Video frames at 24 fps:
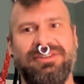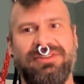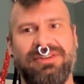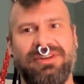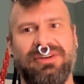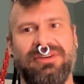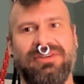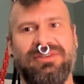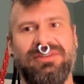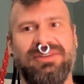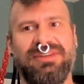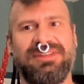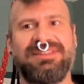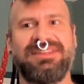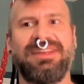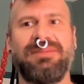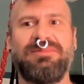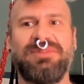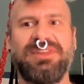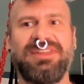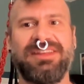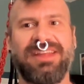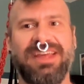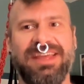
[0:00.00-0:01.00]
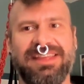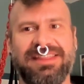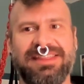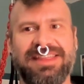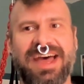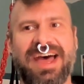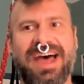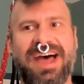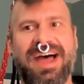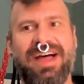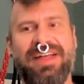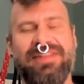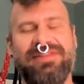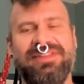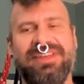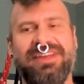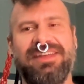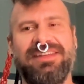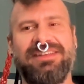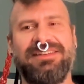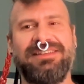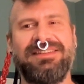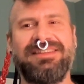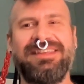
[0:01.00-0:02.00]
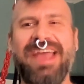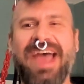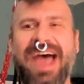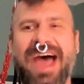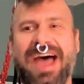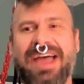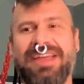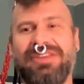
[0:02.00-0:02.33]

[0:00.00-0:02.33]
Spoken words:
know, it's something like that, then yeah,